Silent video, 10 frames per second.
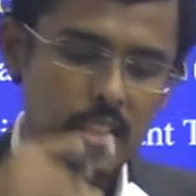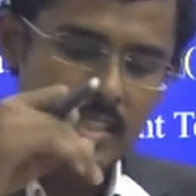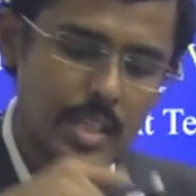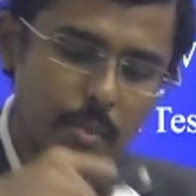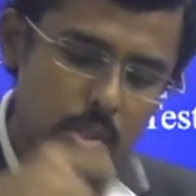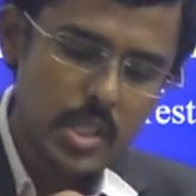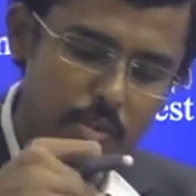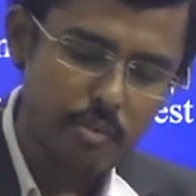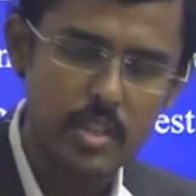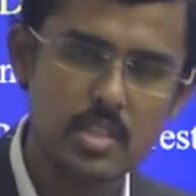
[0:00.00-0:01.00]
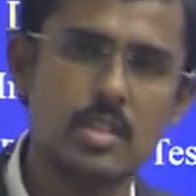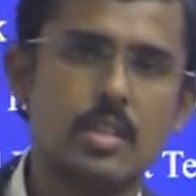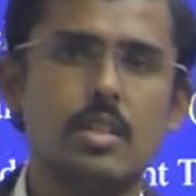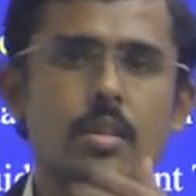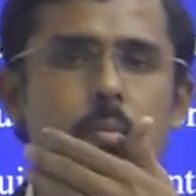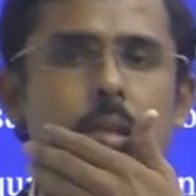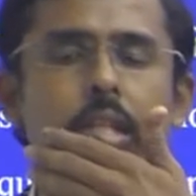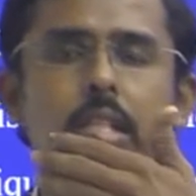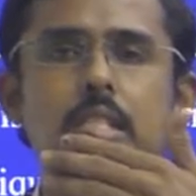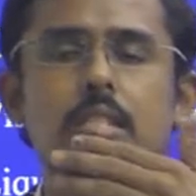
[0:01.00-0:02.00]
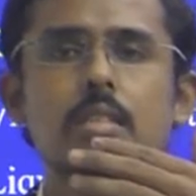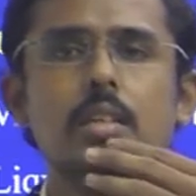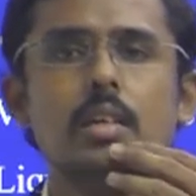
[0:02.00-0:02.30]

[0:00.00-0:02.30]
the subsurface methods,